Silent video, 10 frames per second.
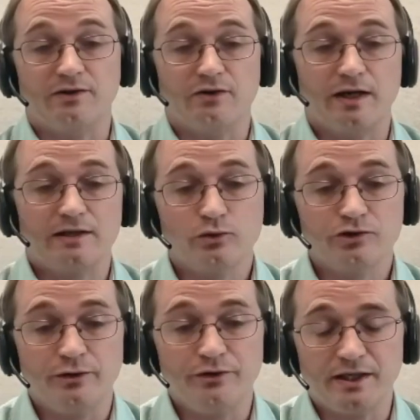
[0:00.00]
they're
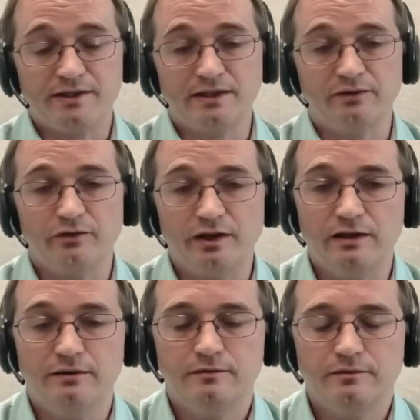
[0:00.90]
also testing that the
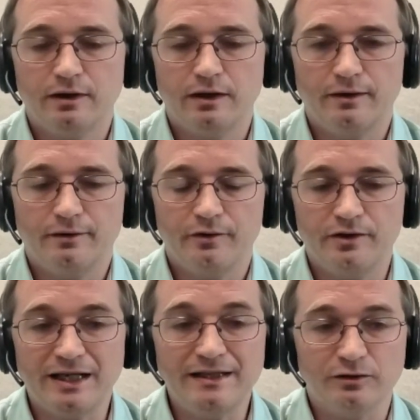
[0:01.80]

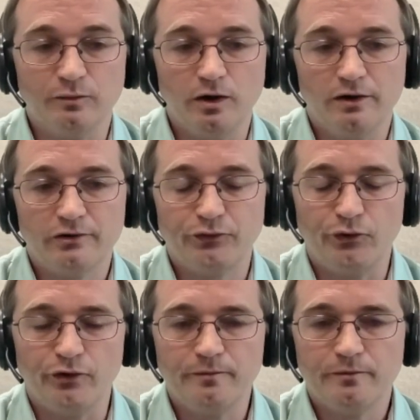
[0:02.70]
data works for
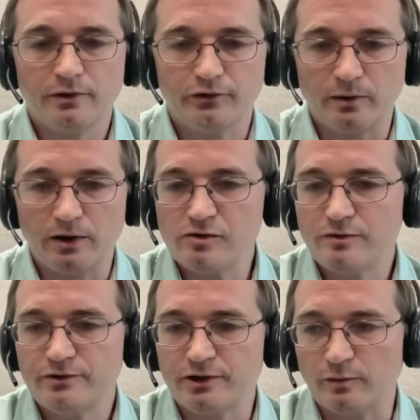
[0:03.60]
them as well.
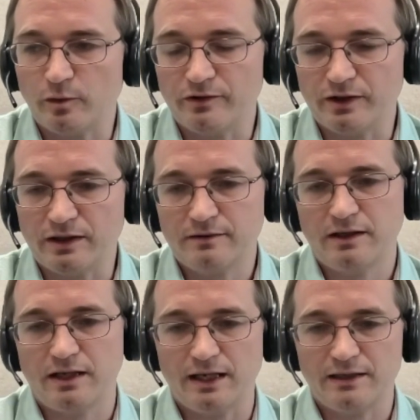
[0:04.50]
So one of the
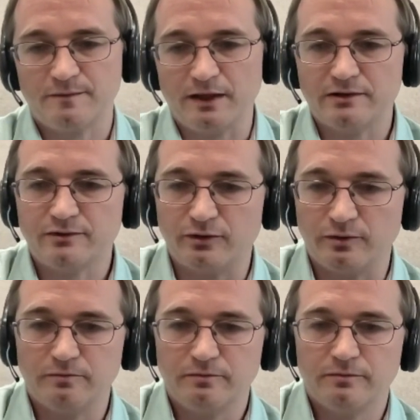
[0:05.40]
key aspects for
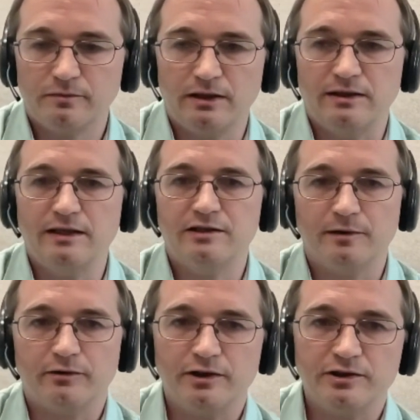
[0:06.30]
any data
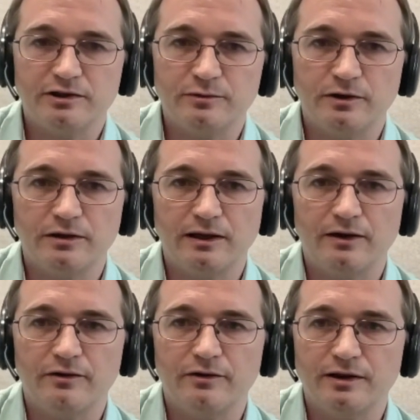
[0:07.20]
migration is working out
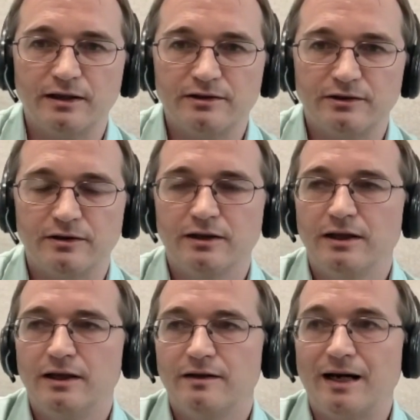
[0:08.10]
that the data that